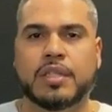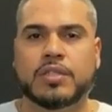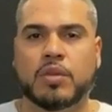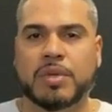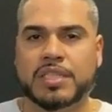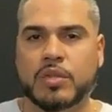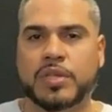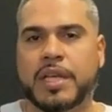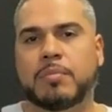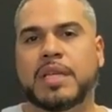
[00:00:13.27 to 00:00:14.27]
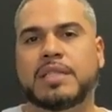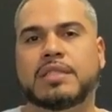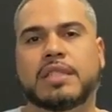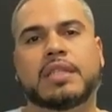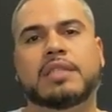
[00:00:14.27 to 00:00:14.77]
So basically what that
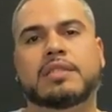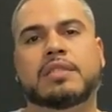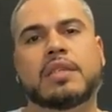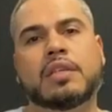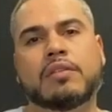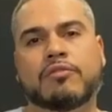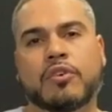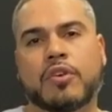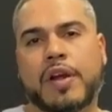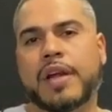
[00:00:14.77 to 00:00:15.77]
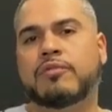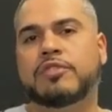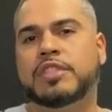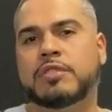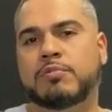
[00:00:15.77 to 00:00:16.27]
means is for
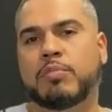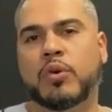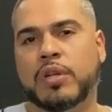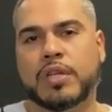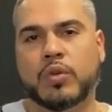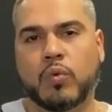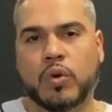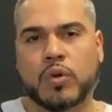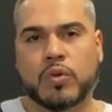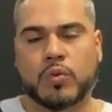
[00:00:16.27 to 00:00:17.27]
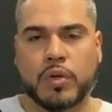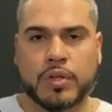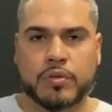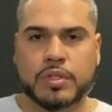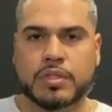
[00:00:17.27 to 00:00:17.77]
every sport in the world,
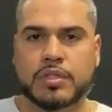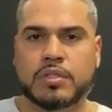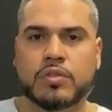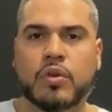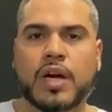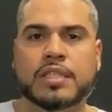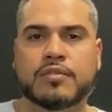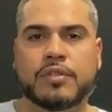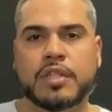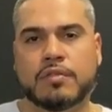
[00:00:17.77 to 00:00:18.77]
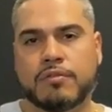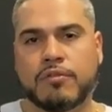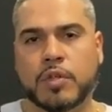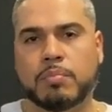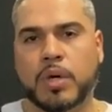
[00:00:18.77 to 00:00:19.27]
whether it's CrossFit,
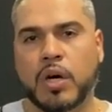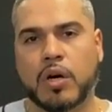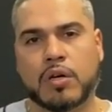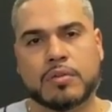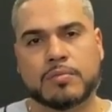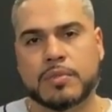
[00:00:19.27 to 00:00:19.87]
football,